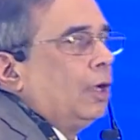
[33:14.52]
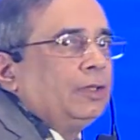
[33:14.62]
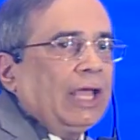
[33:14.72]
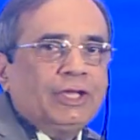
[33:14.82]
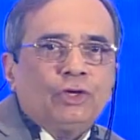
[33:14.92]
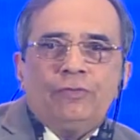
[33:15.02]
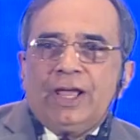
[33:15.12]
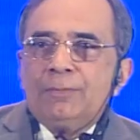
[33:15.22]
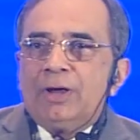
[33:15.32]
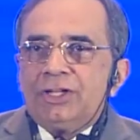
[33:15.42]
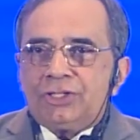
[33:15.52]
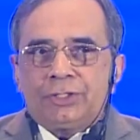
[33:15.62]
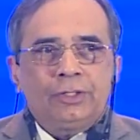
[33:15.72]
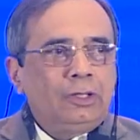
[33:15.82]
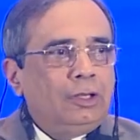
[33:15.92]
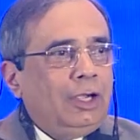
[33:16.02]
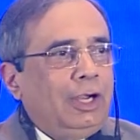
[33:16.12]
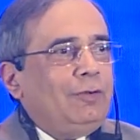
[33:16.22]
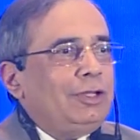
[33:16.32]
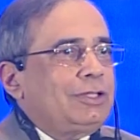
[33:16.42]
Thank you very much.
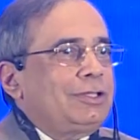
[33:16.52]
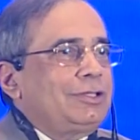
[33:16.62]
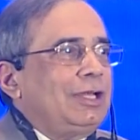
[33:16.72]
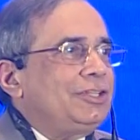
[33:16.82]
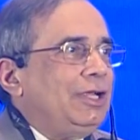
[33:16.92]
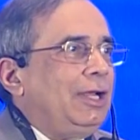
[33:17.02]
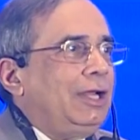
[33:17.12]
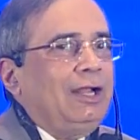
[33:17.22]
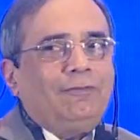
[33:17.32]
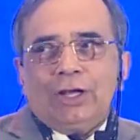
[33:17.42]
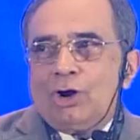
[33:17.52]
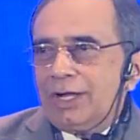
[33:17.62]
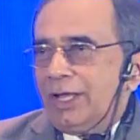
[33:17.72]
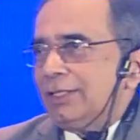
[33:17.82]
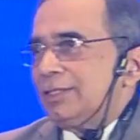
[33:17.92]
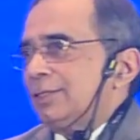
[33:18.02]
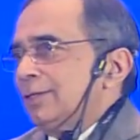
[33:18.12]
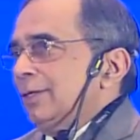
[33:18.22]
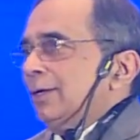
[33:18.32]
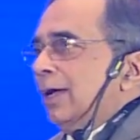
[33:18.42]
It was such a lovely audience
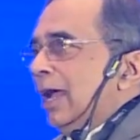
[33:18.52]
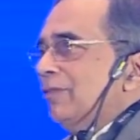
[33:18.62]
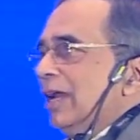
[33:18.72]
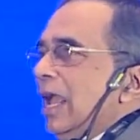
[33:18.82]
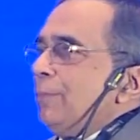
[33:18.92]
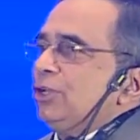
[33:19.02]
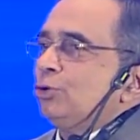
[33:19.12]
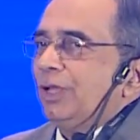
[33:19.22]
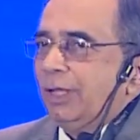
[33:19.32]
and very happy to be